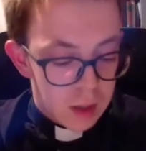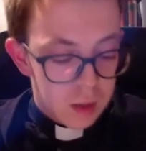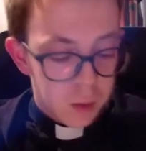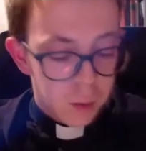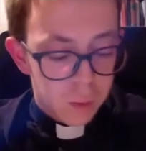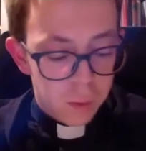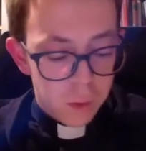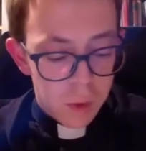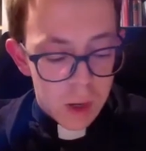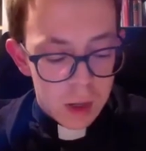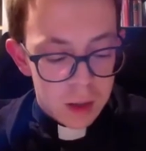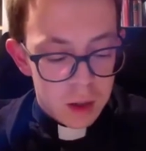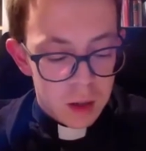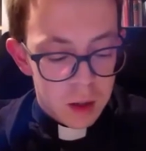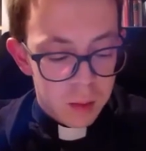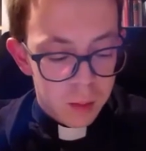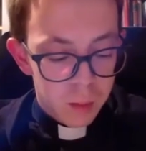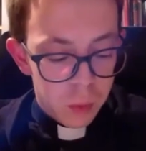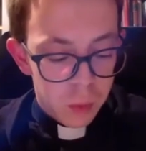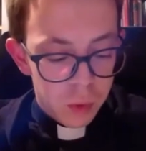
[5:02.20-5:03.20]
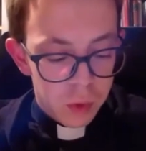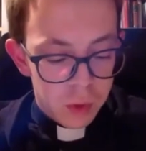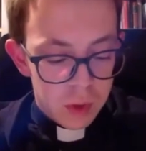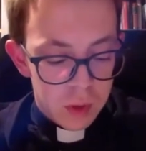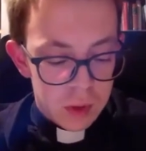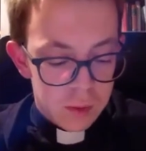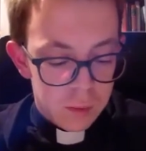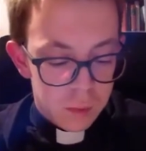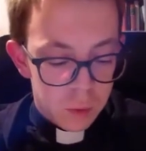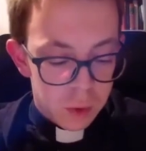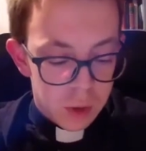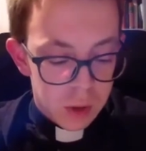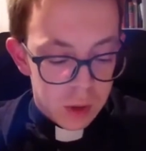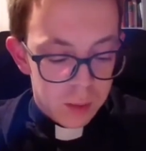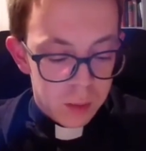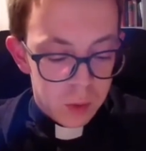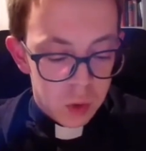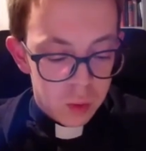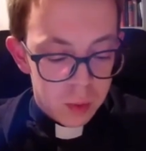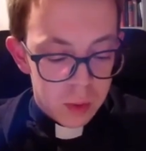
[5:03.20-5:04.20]
of vital importance for
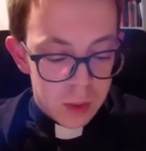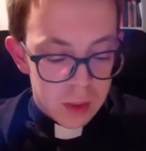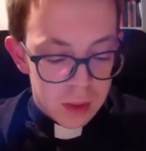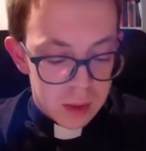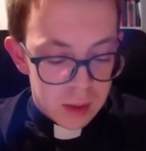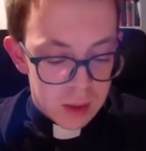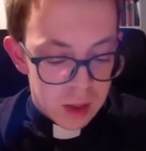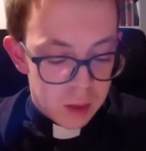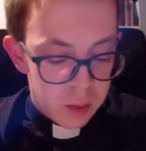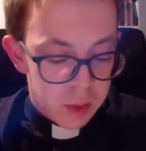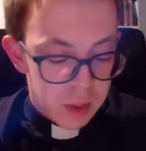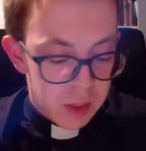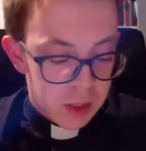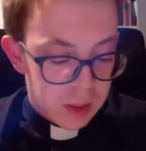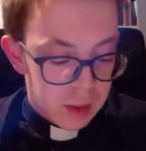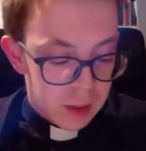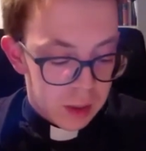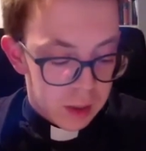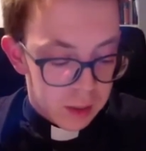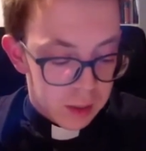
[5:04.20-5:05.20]
them to be exterminated.